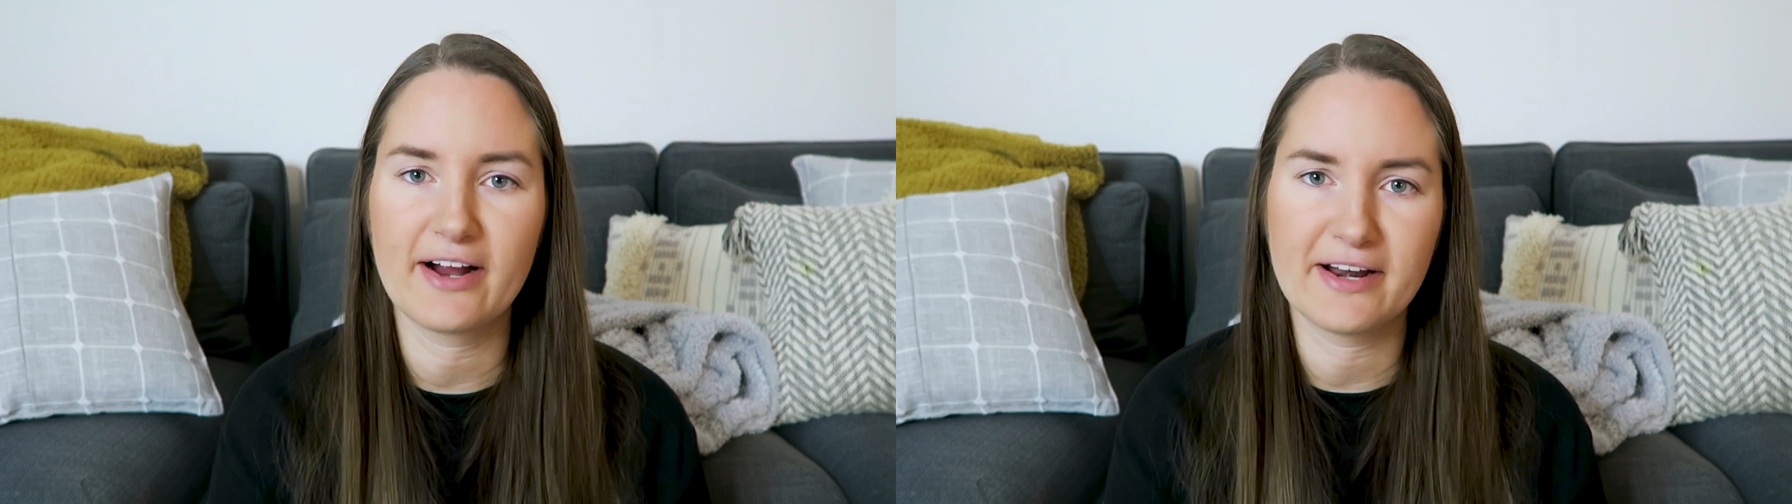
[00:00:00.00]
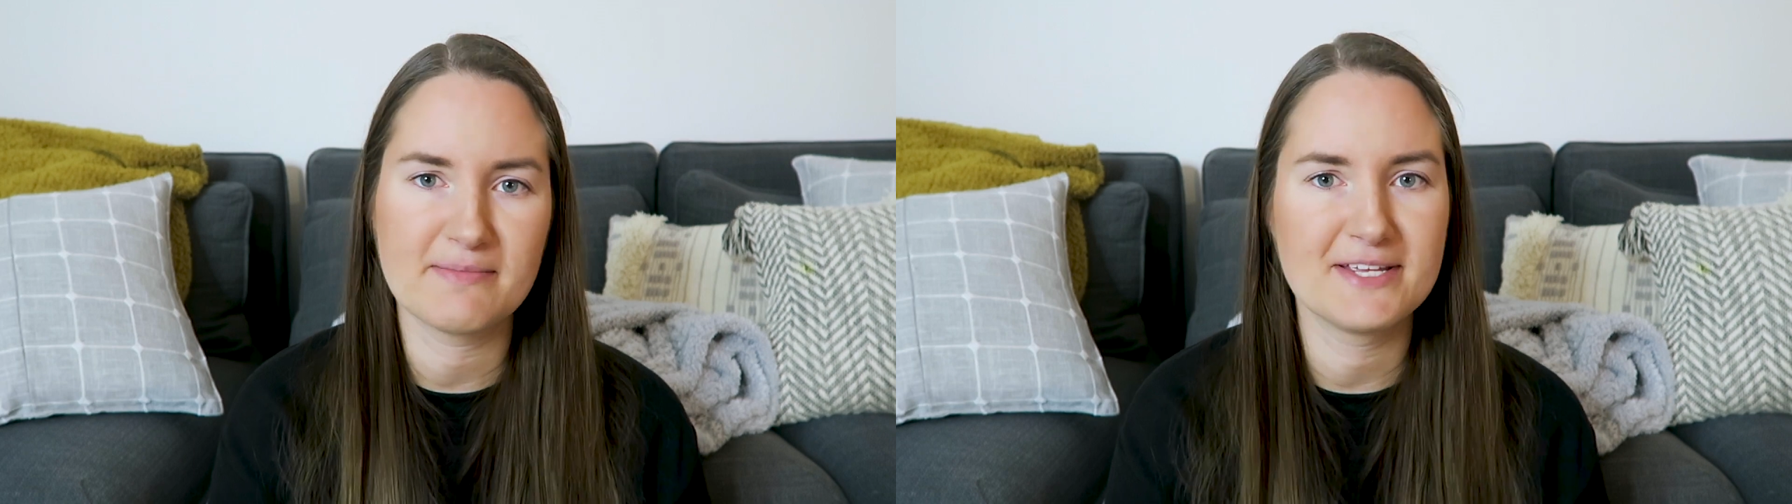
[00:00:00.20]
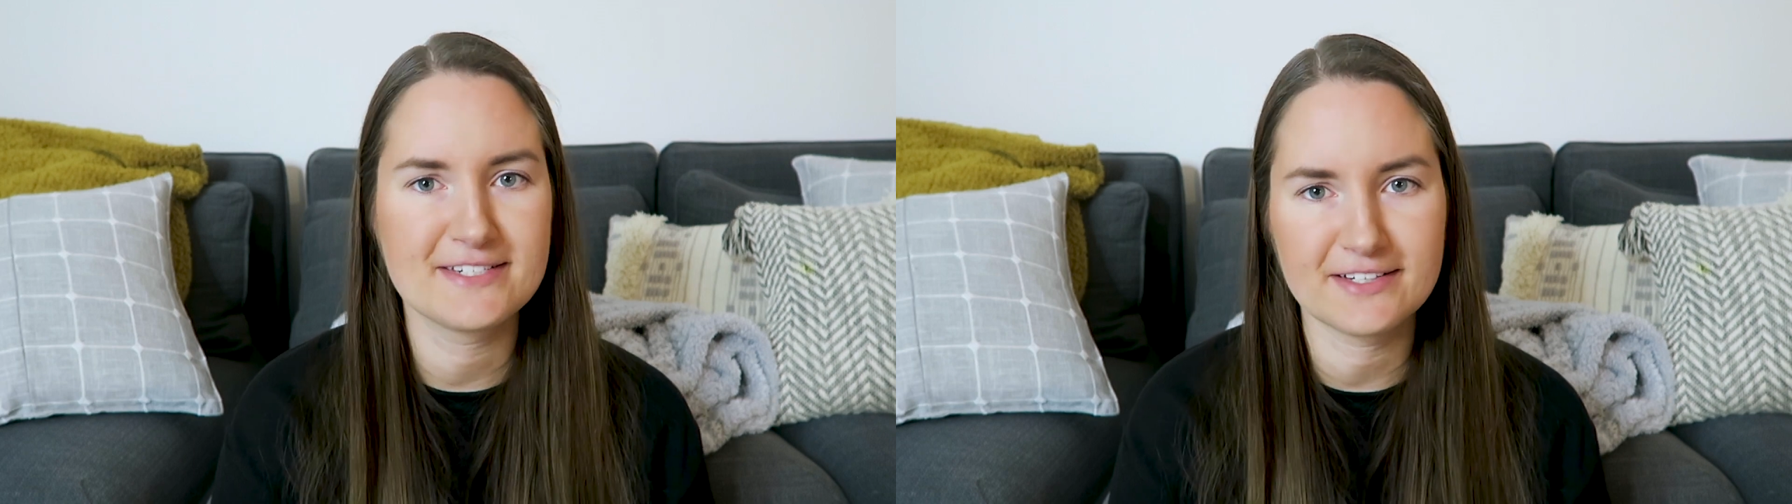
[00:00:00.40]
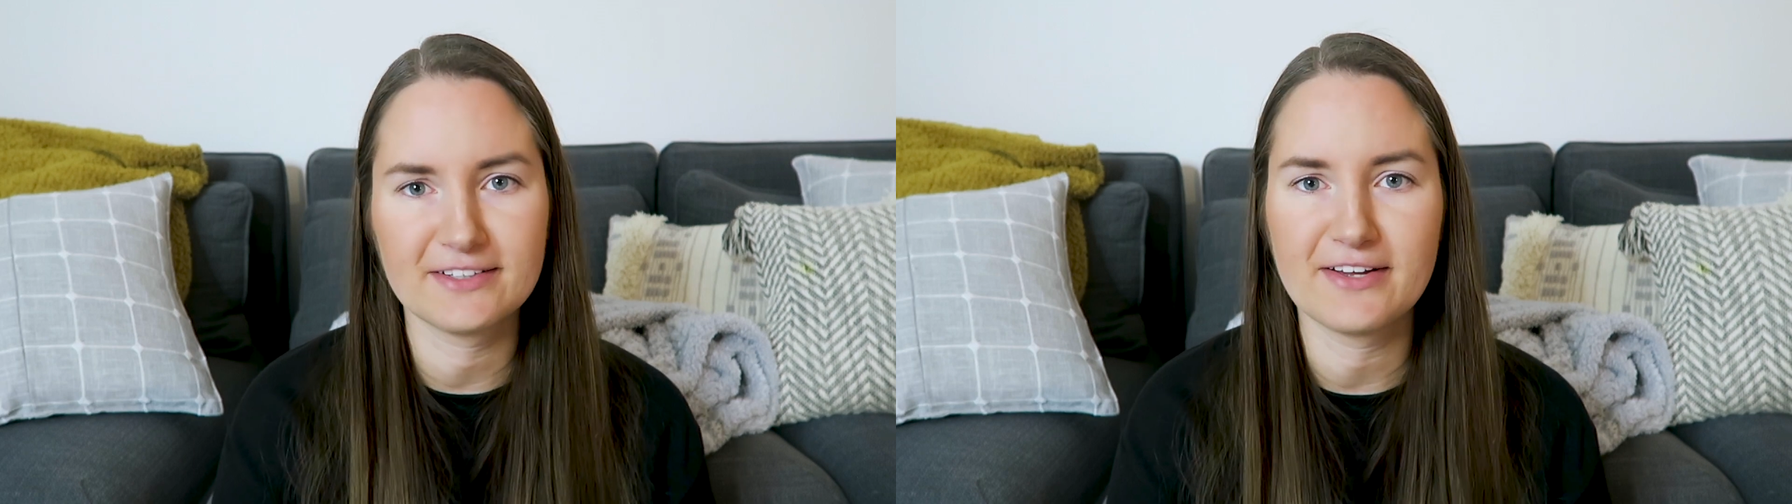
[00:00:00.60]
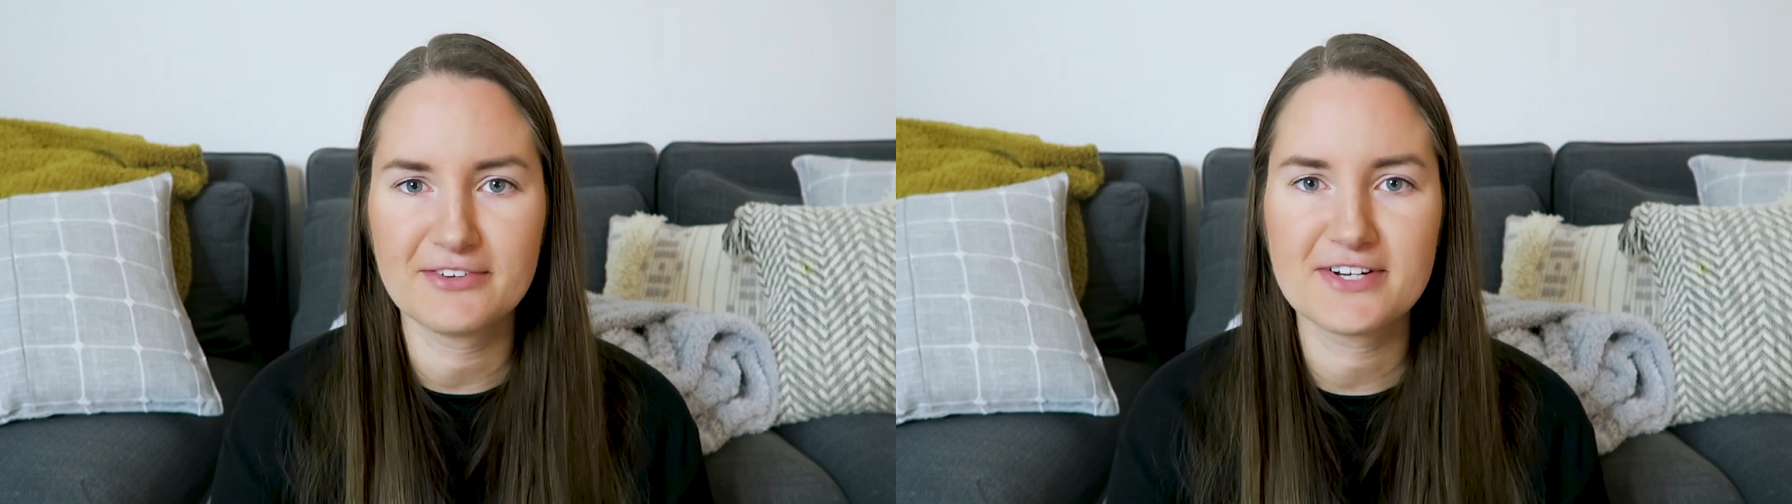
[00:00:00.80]
or Enemies to
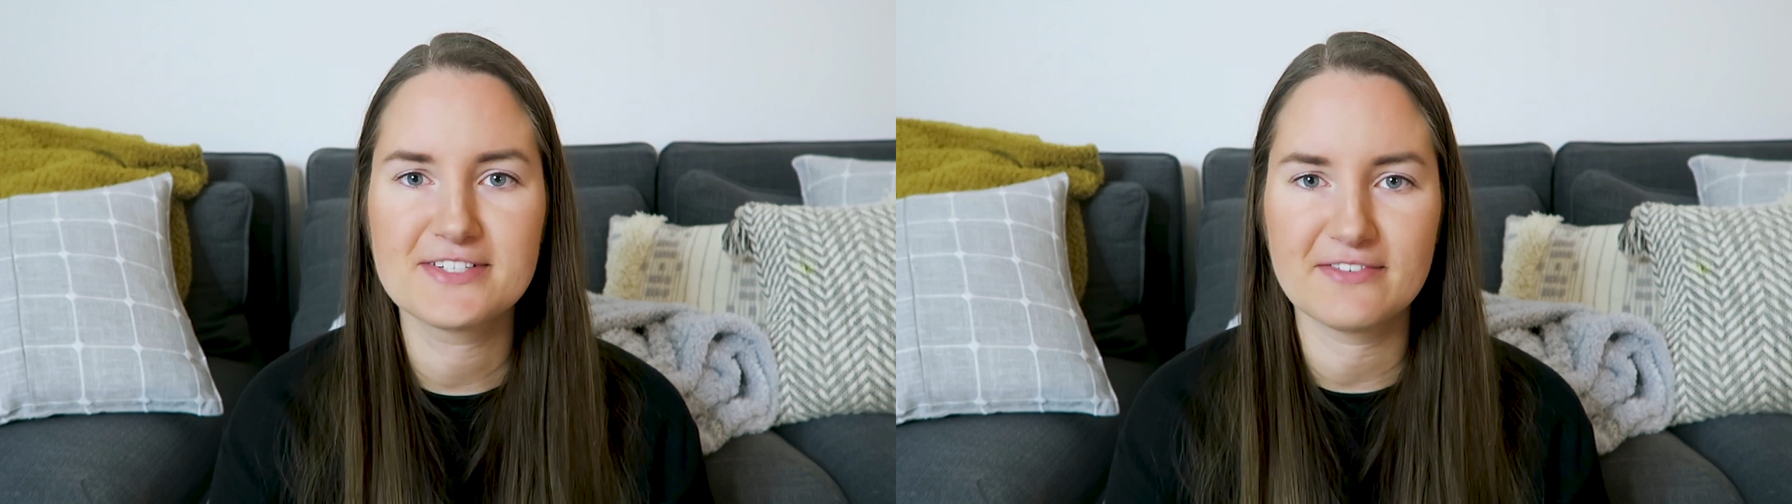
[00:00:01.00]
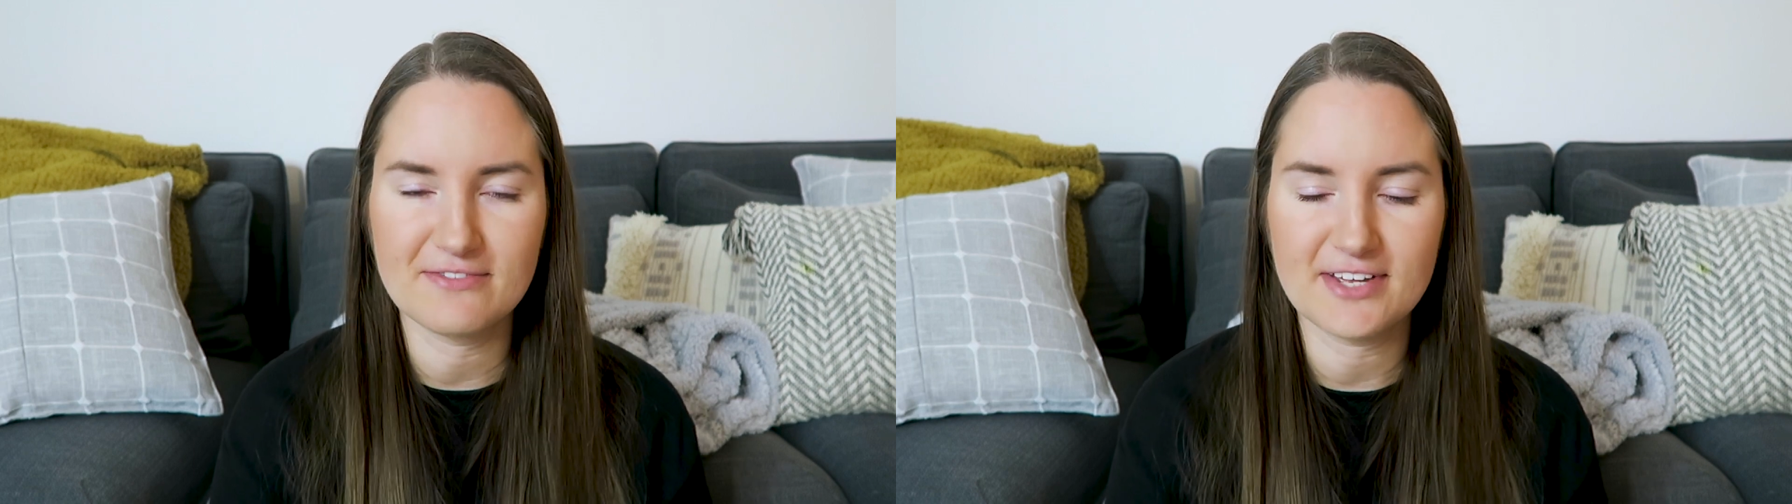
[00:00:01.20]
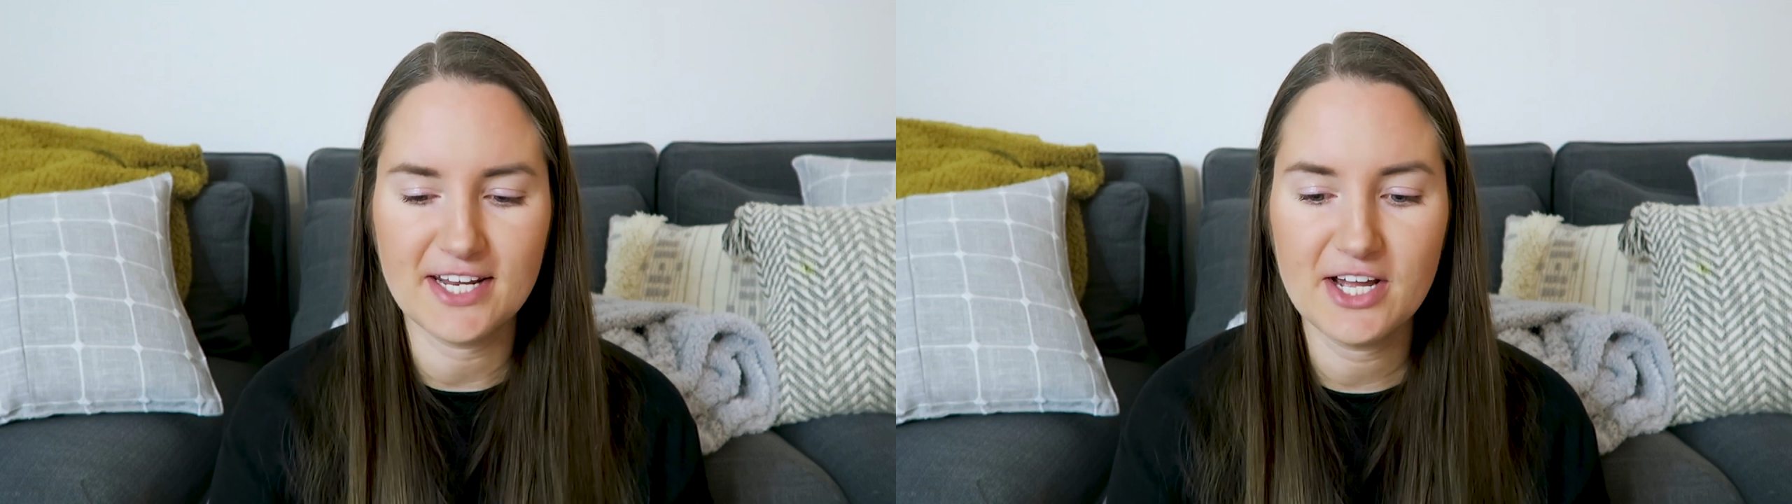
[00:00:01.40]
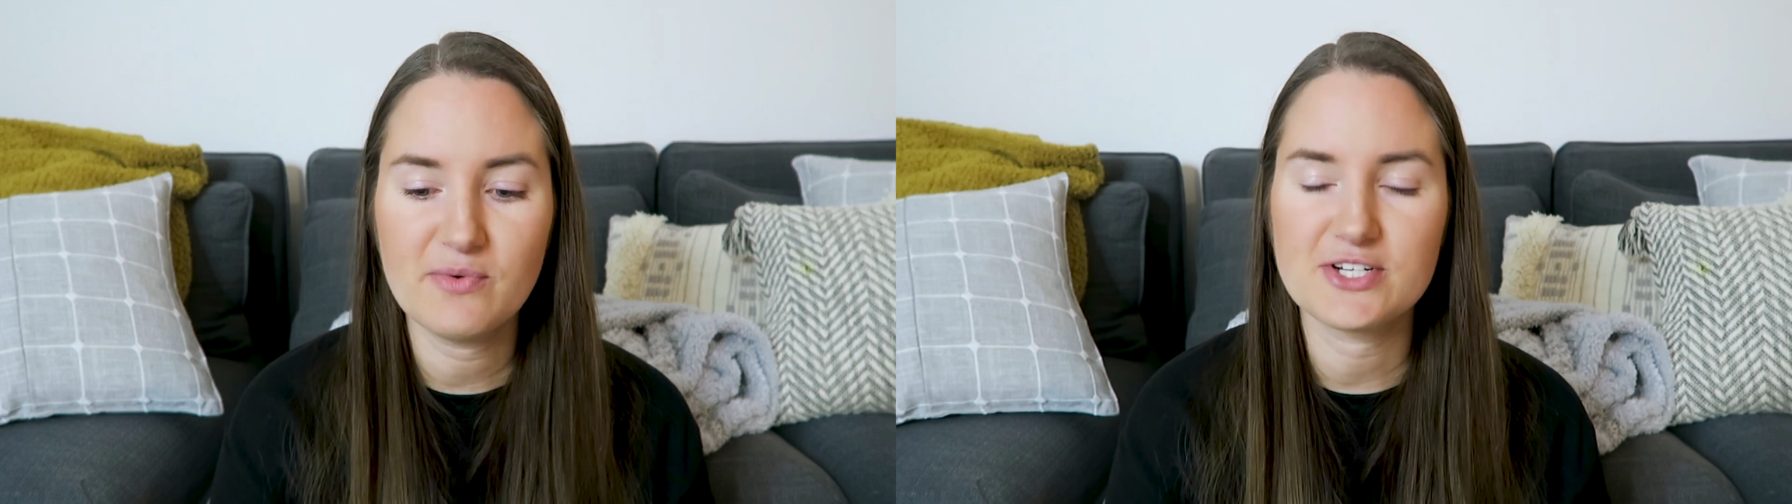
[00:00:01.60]
Lovers video,